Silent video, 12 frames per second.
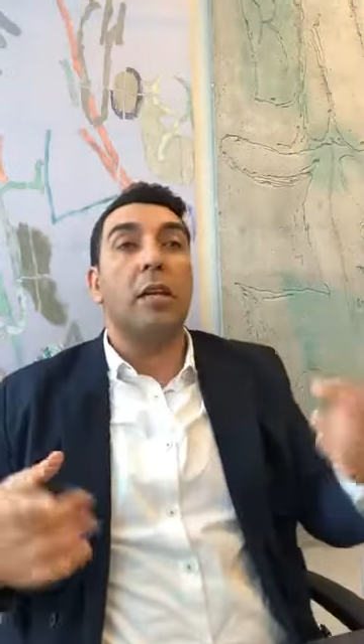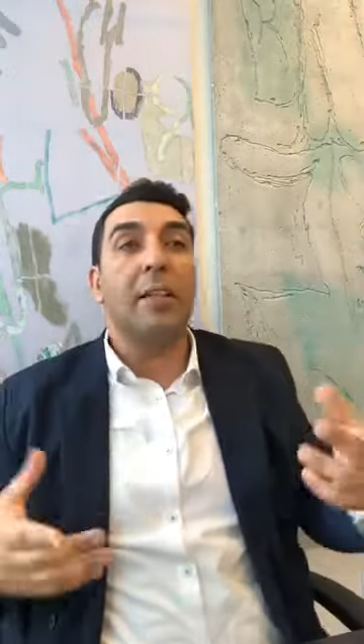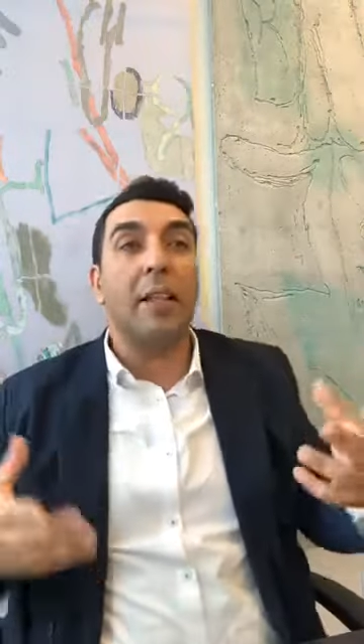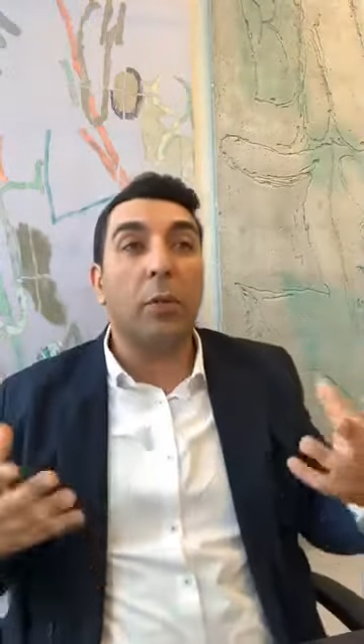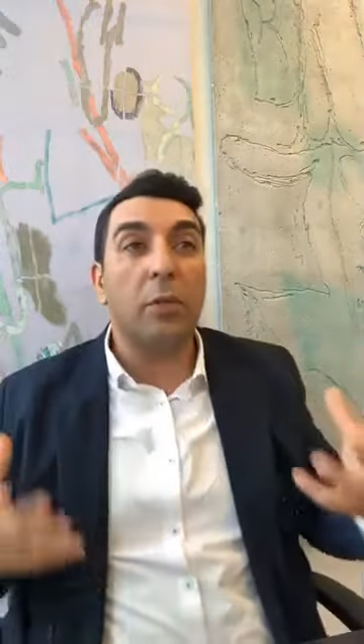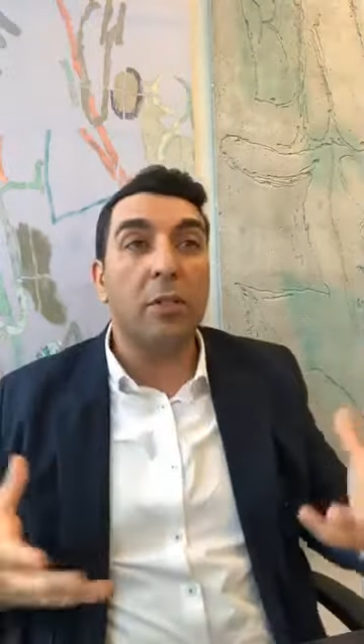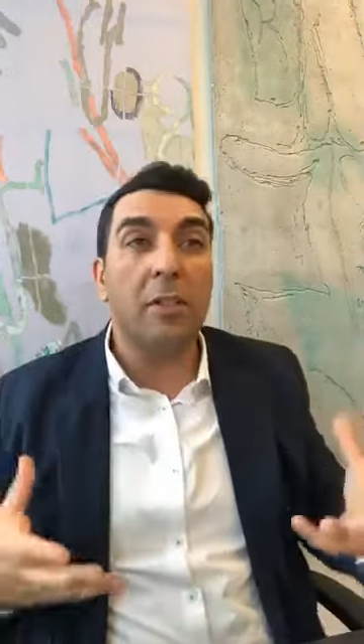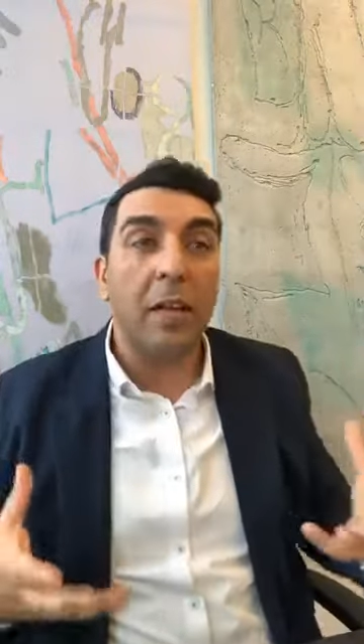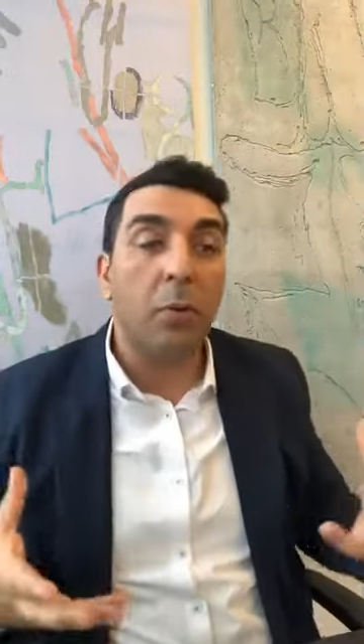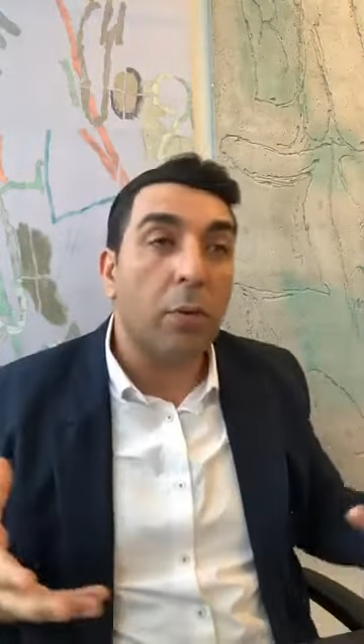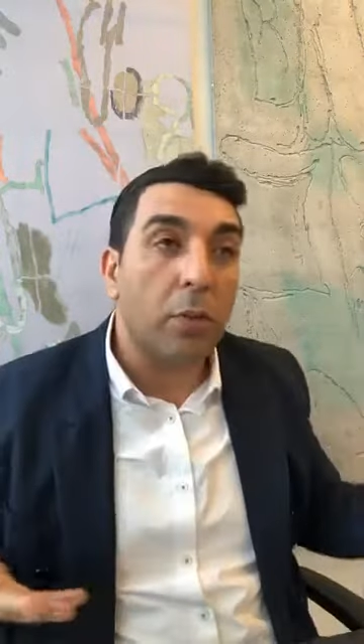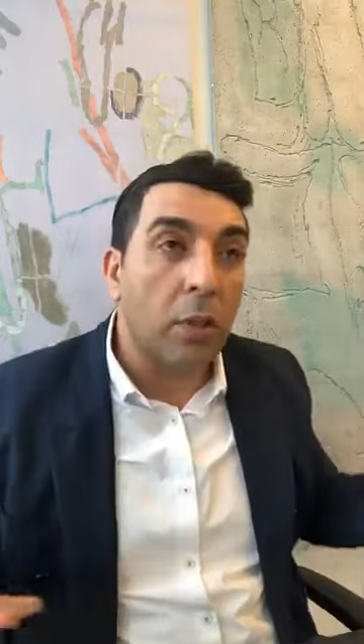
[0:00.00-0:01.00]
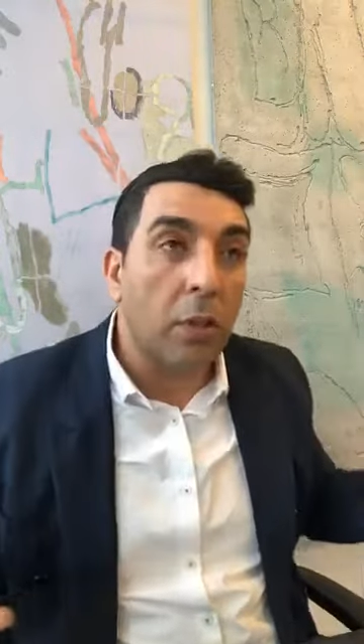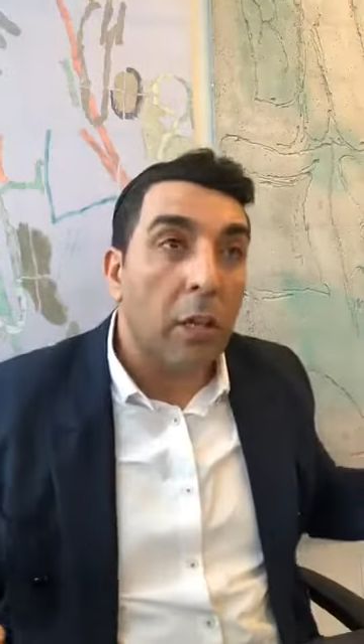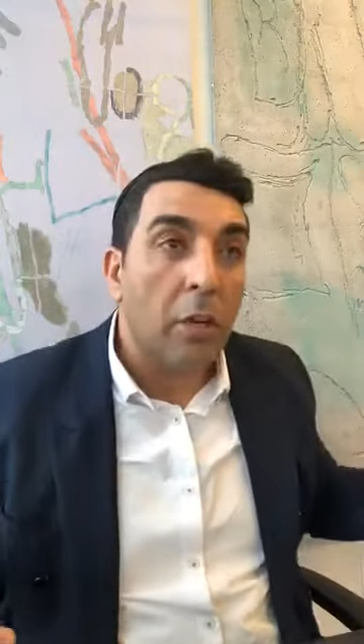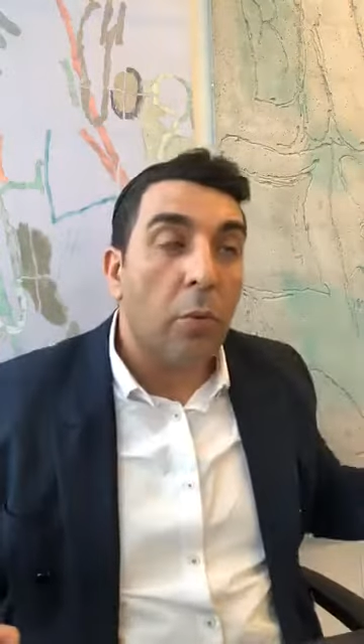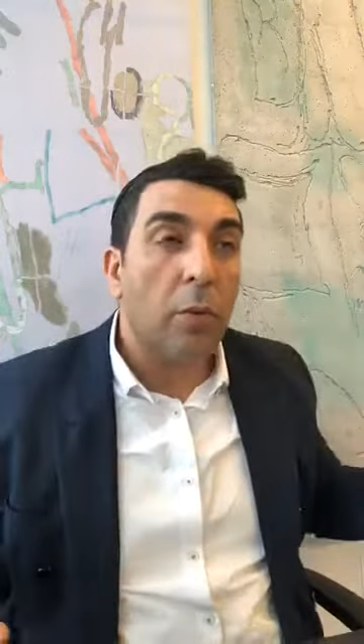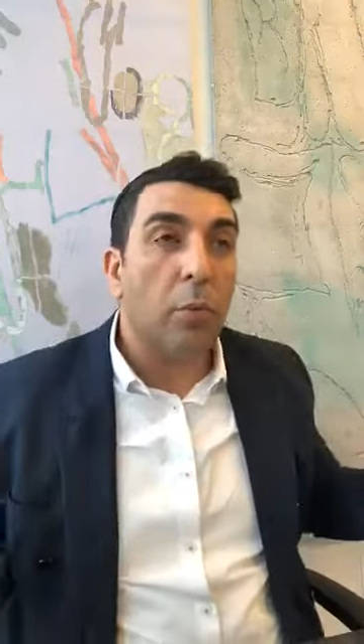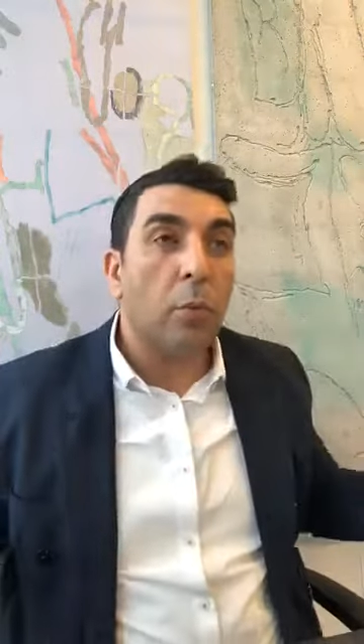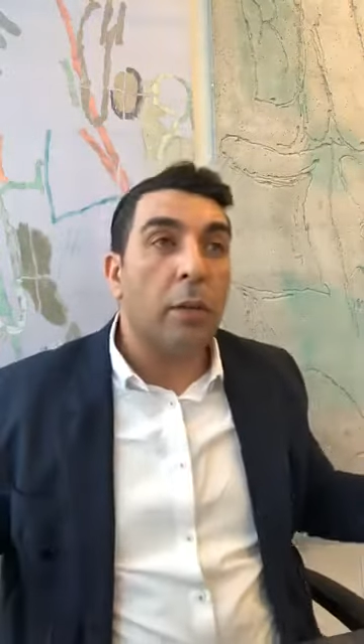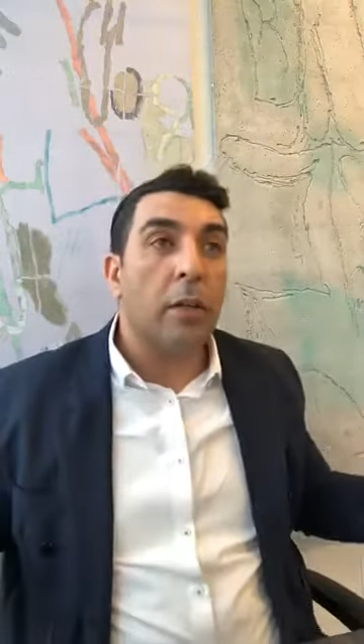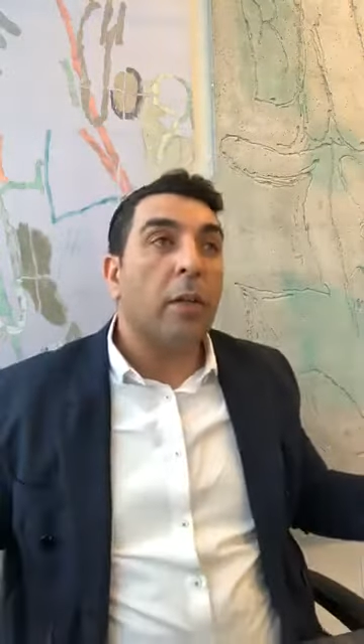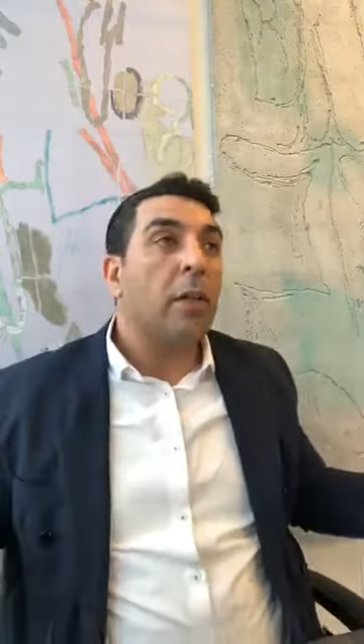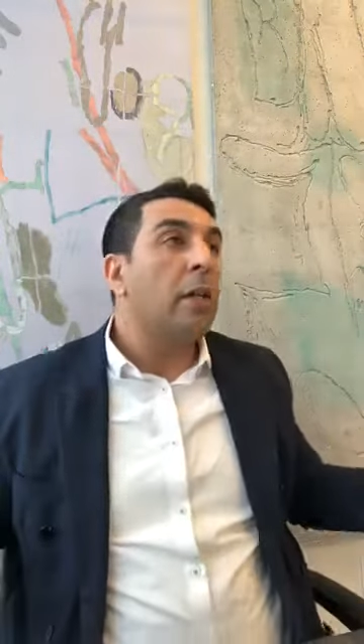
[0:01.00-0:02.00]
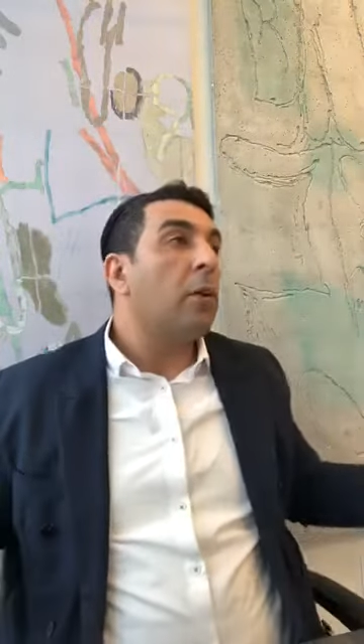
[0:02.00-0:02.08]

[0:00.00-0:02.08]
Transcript: And like we say, when the, when, when the,